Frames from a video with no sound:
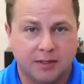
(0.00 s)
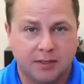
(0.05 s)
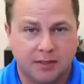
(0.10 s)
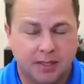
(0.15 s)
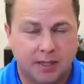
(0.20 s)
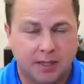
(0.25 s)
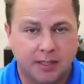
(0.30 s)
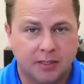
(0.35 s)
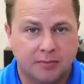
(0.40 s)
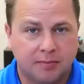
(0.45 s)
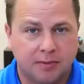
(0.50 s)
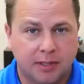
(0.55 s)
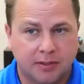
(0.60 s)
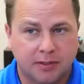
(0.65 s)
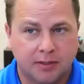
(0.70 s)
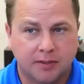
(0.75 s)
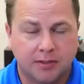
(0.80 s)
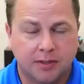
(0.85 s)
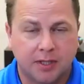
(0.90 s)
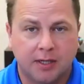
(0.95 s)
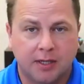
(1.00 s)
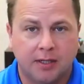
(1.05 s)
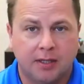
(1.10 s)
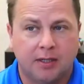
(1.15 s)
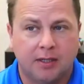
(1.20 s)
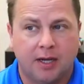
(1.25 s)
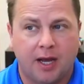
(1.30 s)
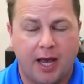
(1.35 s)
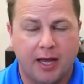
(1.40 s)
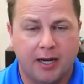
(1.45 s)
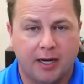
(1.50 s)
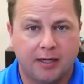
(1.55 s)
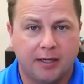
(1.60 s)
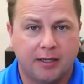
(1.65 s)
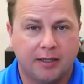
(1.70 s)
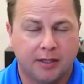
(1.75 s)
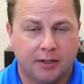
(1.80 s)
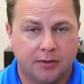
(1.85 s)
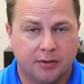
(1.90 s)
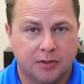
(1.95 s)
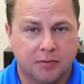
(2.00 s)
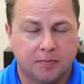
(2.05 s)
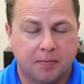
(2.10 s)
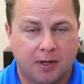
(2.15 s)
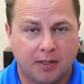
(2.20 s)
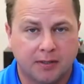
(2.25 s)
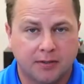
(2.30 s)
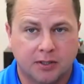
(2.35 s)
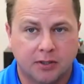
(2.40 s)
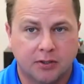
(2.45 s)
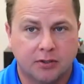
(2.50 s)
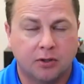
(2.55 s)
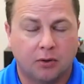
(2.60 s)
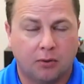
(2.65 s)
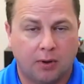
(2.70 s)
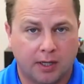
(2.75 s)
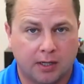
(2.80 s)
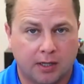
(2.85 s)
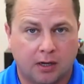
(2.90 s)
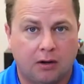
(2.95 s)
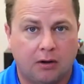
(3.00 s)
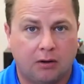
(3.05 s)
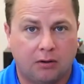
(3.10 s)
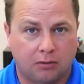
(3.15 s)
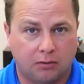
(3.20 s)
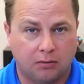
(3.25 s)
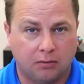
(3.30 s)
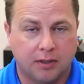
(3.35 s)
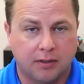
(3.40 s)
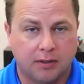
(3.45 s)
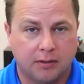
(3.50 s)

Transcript: a text message and I didn't get a response, so I called.